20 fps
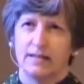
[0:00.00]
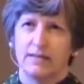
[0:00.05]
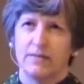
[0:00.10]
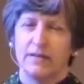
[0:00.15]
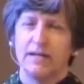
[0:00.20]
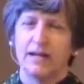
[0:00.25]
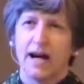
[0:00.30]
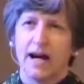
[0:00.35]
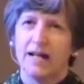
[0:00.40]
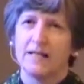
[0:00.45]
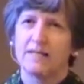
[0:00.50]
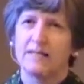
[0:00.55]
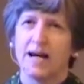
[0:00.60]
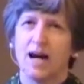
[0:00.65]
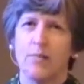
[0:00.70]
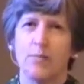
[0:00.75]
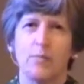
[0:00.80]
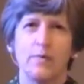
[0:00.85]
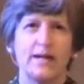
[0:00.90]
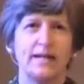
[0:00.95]
With God's
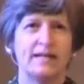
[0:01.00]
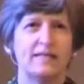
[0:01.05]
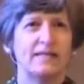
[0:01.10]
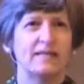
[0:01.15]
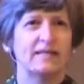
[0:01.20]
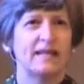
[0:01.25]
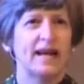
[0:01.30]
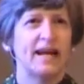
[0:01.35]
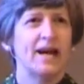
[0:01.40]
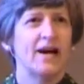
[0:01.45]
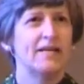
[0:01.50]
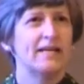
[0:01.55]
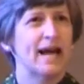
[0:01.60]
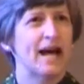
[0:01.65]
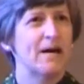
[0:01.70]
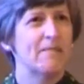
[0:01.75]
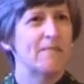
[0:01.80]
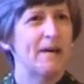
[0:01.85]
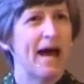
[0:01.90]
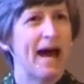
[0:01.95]
help, we can stay on
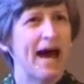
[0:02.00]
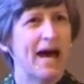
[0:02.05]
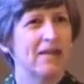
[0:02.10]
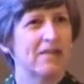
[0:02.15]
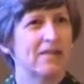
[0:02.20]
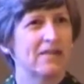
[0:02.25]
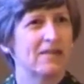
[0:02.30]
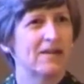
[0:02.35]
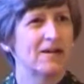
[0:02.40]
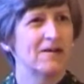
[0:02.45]
that path